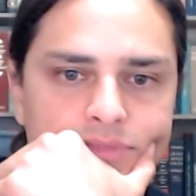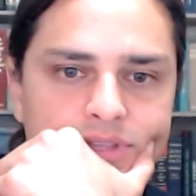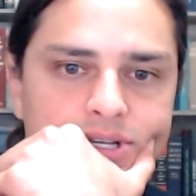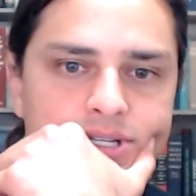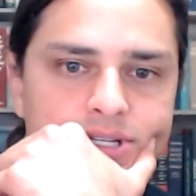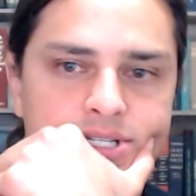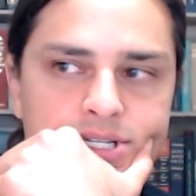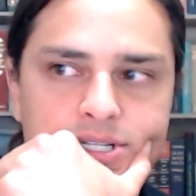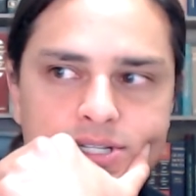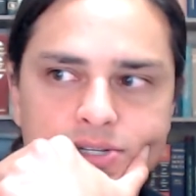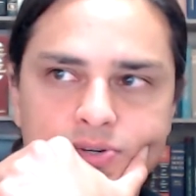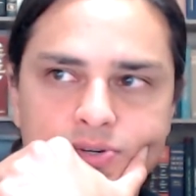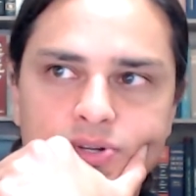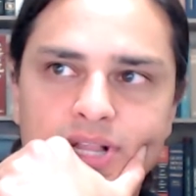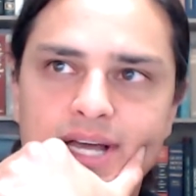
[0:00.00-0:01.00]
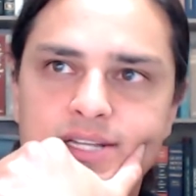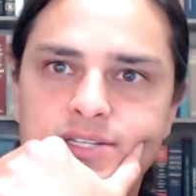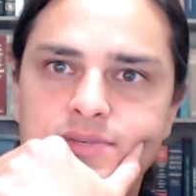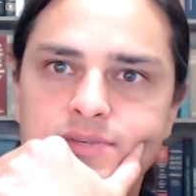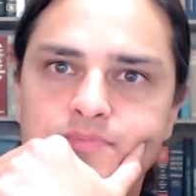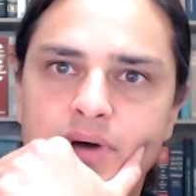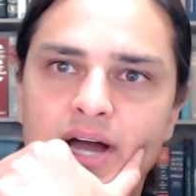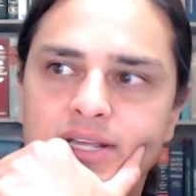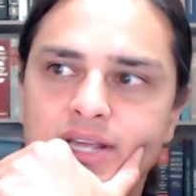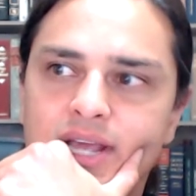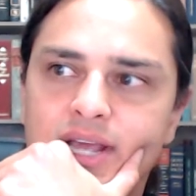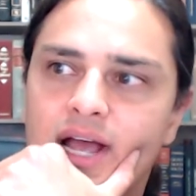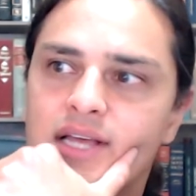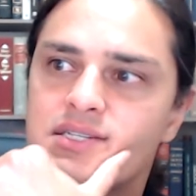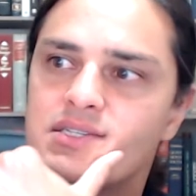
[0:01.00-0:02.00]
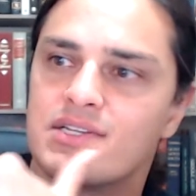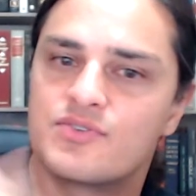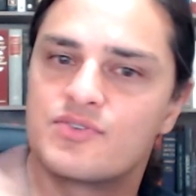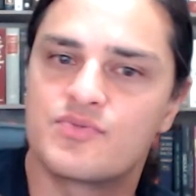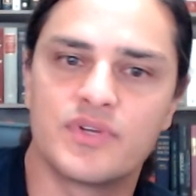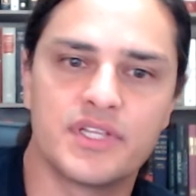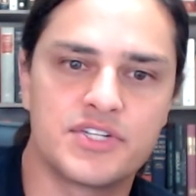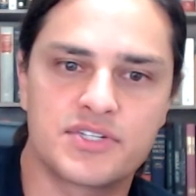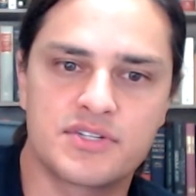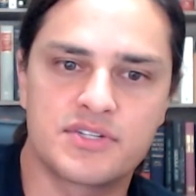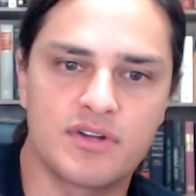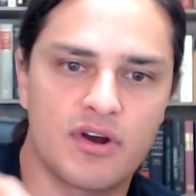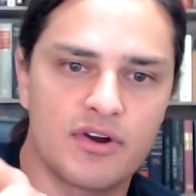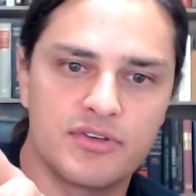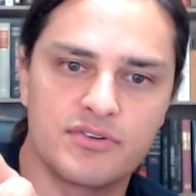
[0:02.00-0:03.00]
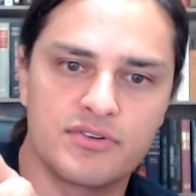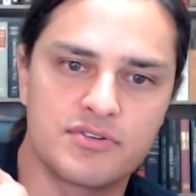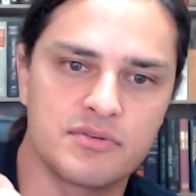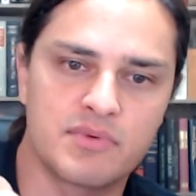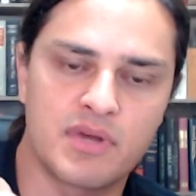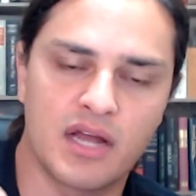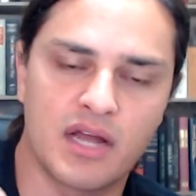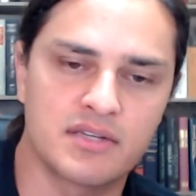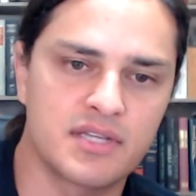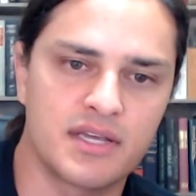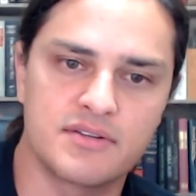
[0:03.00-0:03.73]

It's the Google Ads podcast. It's really just our YouTube content